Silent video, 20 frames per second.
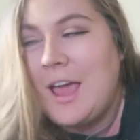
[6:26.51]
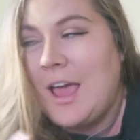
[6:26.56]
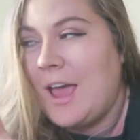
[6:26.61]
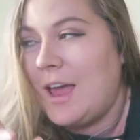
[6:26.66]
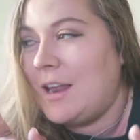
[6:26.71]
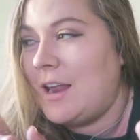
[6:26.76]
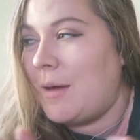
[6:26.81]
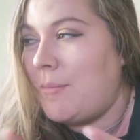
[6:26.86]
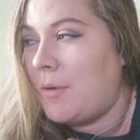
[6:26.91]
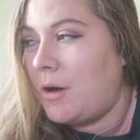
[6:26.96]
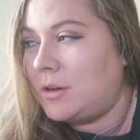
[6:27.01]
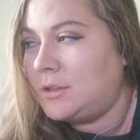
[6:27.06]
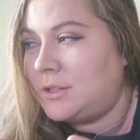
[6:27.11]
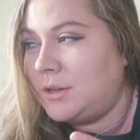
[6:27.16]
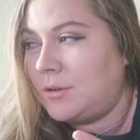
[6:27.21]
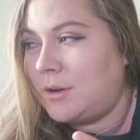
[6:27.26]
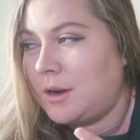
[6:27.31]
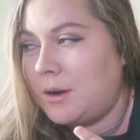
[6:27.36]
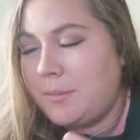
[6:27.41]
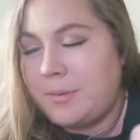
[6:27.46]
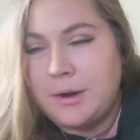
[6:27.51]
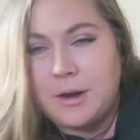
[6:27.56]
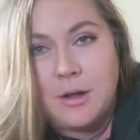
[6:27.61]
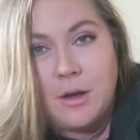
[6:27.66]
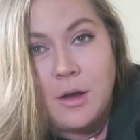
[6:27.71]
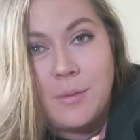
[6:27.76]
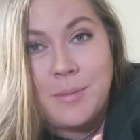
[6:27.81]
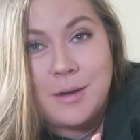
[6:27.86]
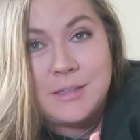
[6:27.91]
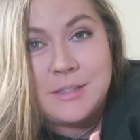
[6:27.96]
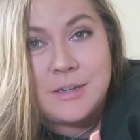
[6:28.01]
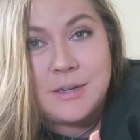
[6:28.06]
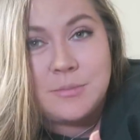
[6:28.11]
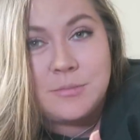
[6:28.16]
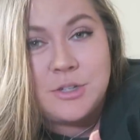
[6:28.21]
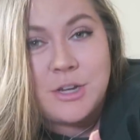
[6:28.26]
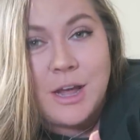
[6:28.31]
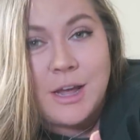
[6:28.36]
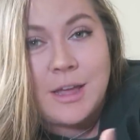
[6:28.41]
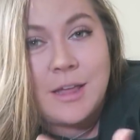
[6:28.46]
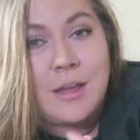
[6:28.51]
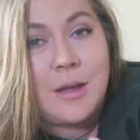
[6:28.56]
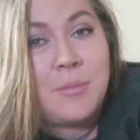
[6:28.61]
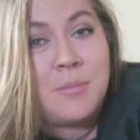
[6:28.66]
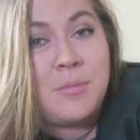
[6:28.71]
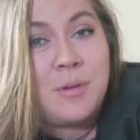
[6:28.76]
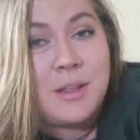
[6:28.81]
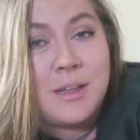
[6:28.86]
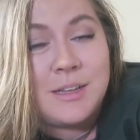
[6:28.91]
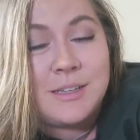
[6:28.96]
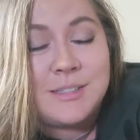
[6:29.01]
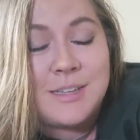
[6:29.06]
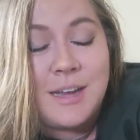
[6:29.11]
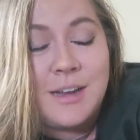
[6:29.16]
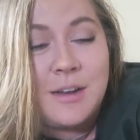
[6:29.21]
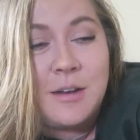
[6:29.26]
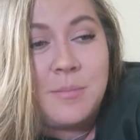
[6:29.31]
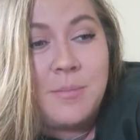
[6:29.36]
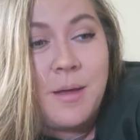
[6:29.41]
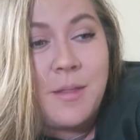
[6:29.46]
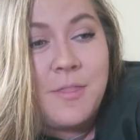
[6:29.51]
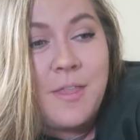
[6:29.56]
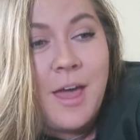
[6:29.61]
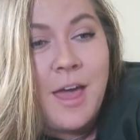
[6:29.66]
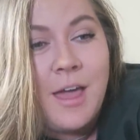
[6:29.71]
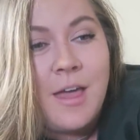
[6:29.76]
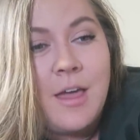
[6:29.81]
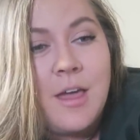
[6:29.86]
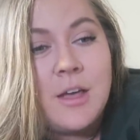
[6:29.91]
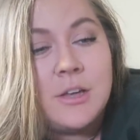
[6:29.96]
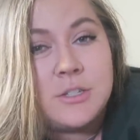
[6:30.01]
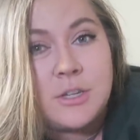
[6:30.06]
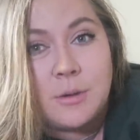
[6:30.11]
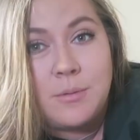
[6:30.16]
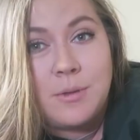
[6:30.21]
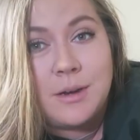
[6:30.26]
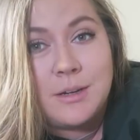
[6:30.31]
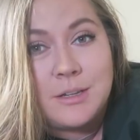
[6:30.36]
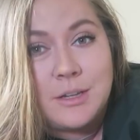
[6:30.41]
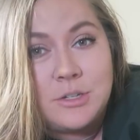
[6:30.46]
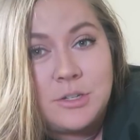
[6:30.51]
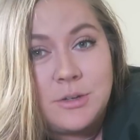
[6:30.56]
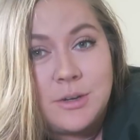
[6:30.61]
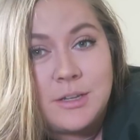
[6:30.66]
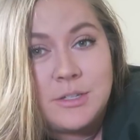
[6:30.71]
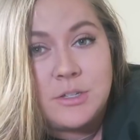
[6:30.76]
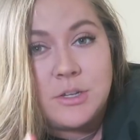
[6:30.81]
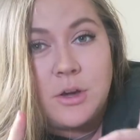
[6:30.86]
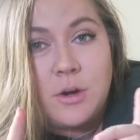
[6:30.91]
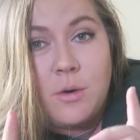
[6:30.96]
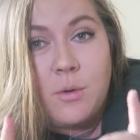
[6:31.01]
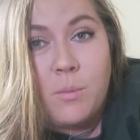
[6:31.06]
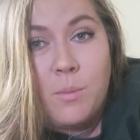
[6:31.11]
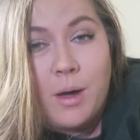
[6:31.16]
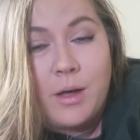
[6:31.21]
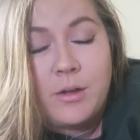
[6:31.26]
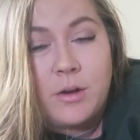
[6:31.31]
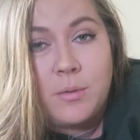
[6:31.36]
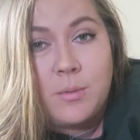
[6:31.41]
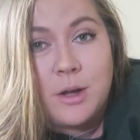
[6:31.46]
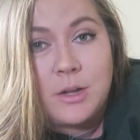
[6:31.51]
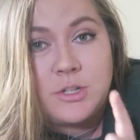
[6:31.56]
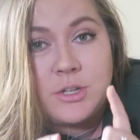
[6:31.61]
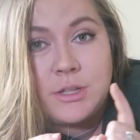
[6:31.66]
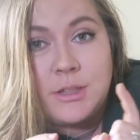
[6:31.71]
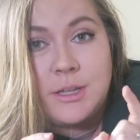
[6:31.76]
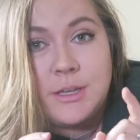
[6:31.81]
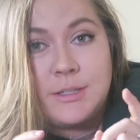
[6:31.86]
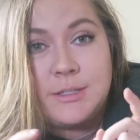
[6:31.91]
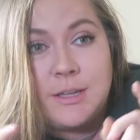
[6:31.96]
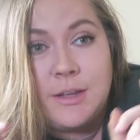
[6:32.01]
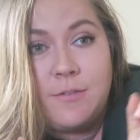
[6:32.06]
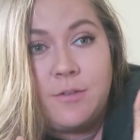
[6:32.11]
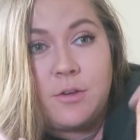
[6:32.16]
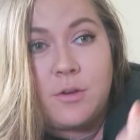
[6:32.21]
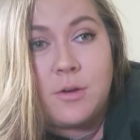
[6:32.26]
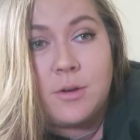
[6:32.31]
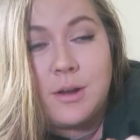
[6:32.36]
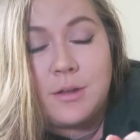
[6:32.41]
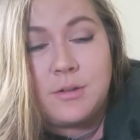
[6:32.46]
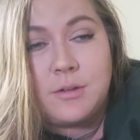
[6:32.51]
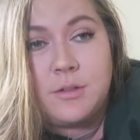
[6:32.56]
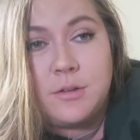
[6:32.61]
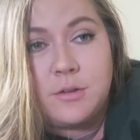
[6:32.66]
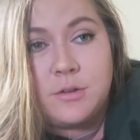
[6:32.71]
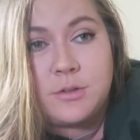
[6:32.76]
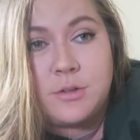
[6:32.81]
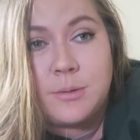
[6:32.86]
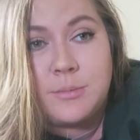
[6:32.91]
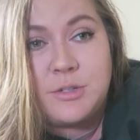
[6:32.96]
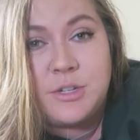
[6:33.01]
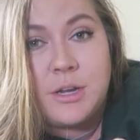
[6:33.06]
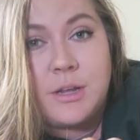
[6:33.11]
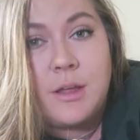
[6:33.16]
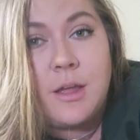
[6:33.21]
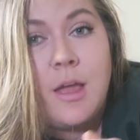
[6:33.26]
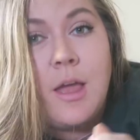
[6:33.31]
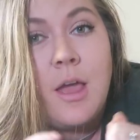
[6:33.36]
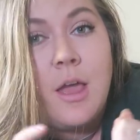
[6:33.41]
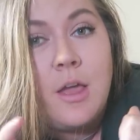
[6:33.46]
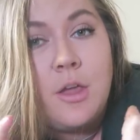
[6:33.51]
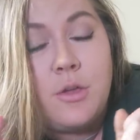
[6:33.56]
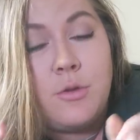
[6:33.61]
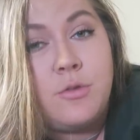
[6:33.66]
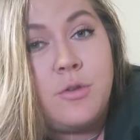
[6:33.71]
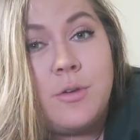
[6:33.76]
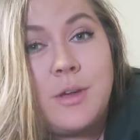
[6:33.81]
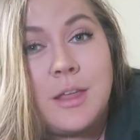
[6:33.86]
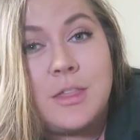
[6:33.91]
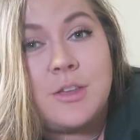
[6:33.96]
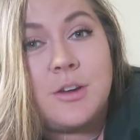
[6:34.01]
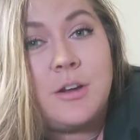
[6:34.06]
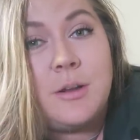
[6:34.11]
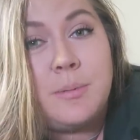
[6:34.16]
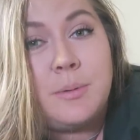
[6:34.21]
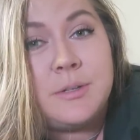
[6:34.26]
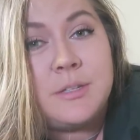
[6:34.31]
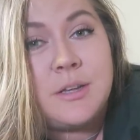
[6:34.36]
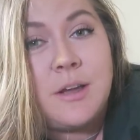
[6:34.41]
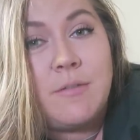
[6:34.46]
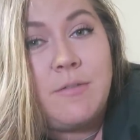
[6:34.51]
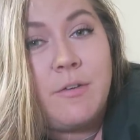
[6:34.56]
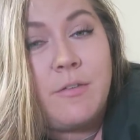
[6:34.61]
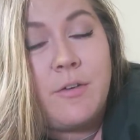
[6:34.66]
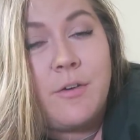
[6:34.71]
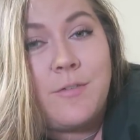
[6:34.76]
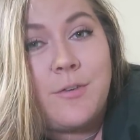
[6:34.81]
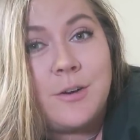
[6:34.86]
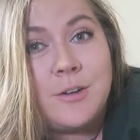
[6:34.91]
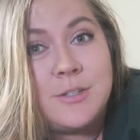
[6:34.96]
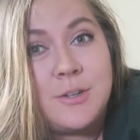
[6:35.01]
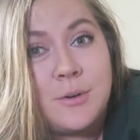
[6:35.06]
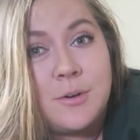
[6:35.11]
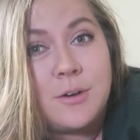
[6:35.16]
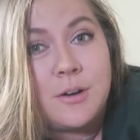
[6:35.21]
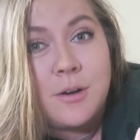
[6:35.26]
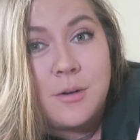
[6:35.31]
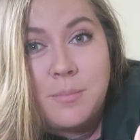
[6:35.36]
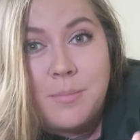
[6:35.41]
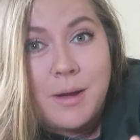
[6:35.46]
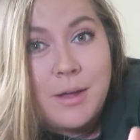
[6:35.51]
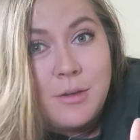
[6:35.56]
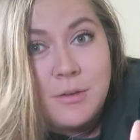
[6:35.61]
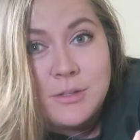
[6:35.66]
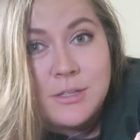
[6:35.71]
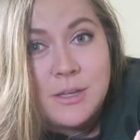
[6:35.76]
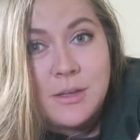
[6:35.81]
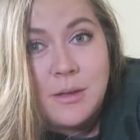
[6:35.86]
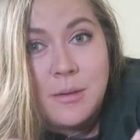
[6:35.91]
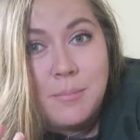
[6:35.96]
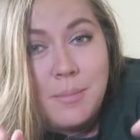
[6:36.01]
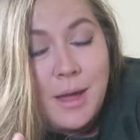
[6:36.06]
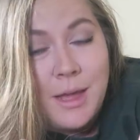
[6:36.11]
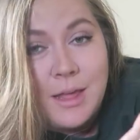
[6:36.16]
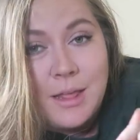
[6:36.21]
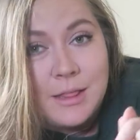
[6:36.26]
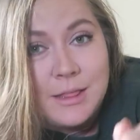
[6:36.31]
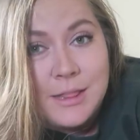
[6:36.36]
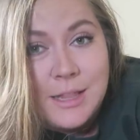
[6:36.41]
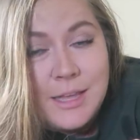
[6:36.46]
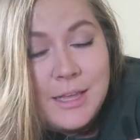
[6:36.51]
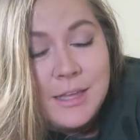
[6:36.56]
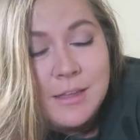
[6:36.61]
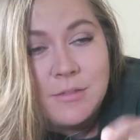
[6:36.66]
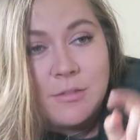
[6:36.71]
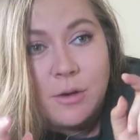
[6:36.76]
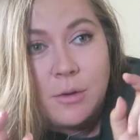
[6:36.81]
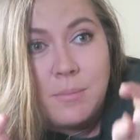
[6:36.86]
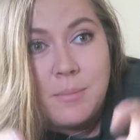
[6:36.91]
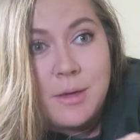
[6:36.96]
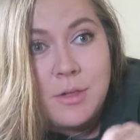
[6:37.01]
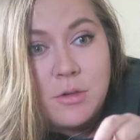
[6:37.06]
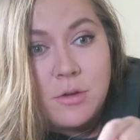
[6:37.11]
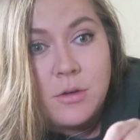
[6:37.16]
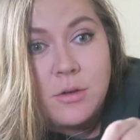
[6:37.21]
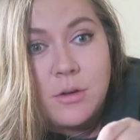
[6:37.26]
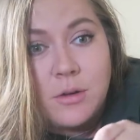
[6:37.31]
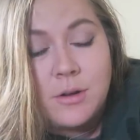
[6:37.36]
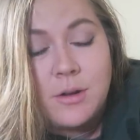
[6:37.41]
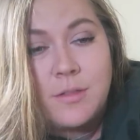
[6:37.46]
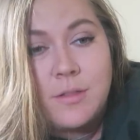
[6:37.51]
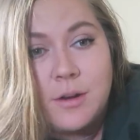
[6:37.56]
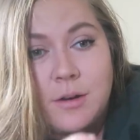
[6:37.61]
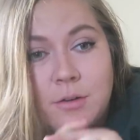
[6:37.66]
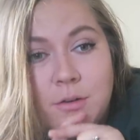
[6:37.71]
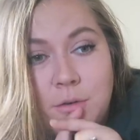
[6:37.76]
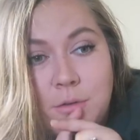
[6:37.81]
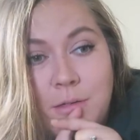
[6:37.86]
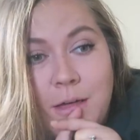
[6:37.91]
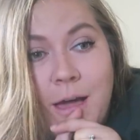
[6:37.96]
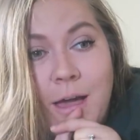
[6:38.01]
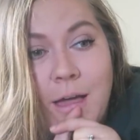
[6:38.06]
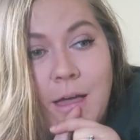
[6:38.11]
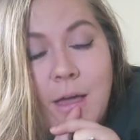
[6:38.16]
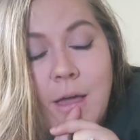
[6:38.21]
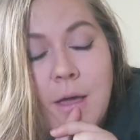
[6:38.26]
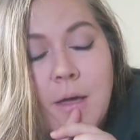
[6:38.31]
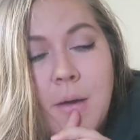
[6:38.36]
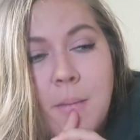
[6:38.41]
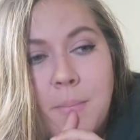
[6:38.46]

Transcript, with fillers: And I'm also gonna put it on my denim jacket. I'm really excited about that. So I wanted to let you guys know while you're watching this, if you go down to the description, you do get 30% off of your first order by using my link. So make sure you go down there and do that.